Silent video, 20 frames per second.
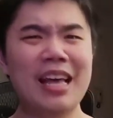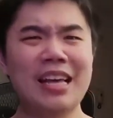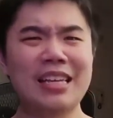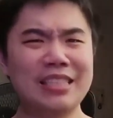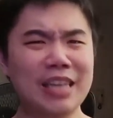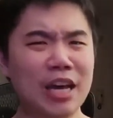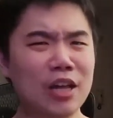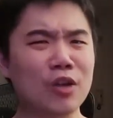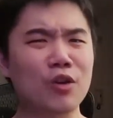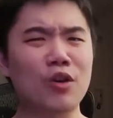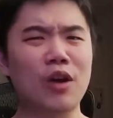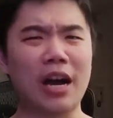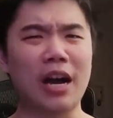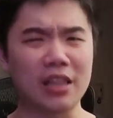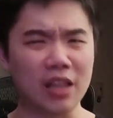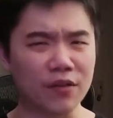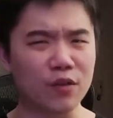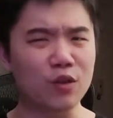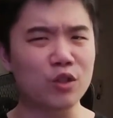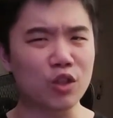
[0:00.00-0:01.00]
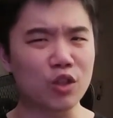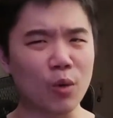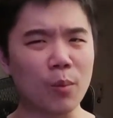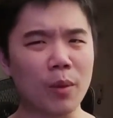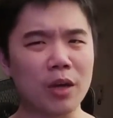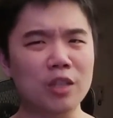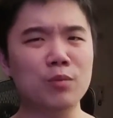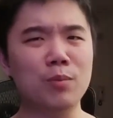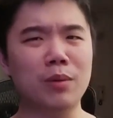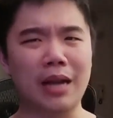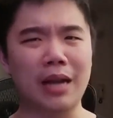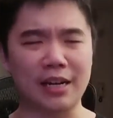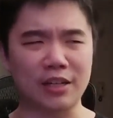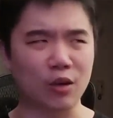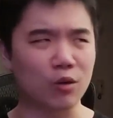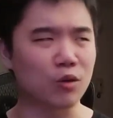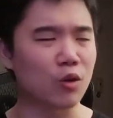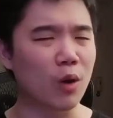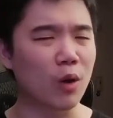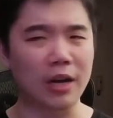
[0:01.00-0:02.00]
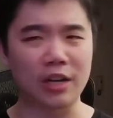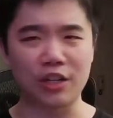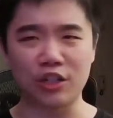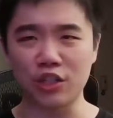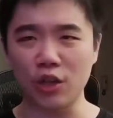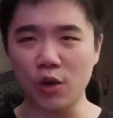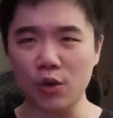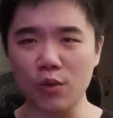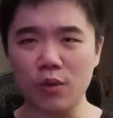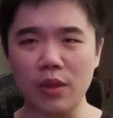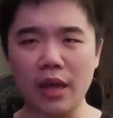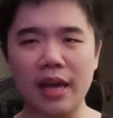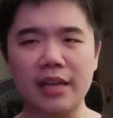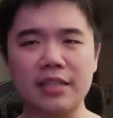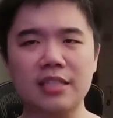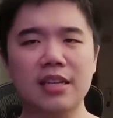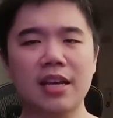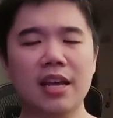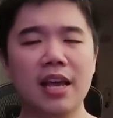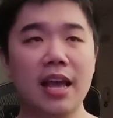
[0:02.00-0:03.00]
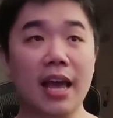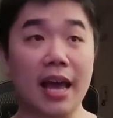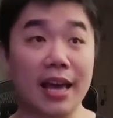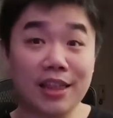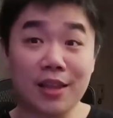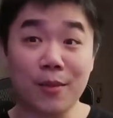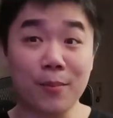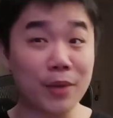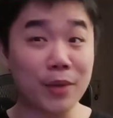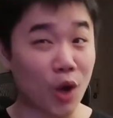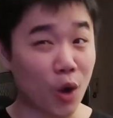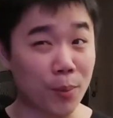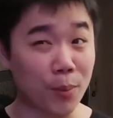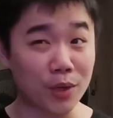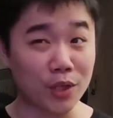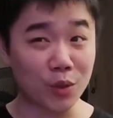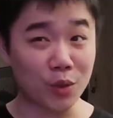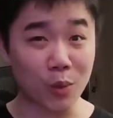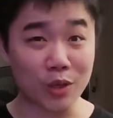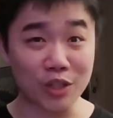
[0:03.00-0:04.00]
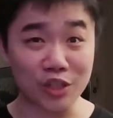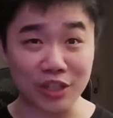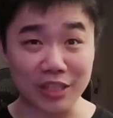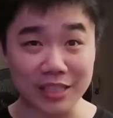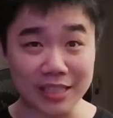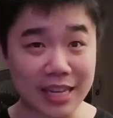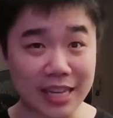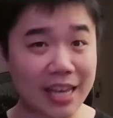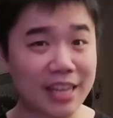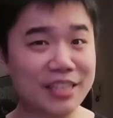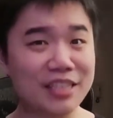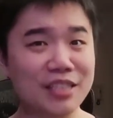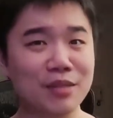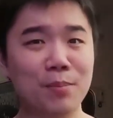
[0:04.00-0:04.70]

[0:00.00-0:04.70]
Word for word: tell her, I love you so much, but I don't know how to show you that, and then be open to what she says.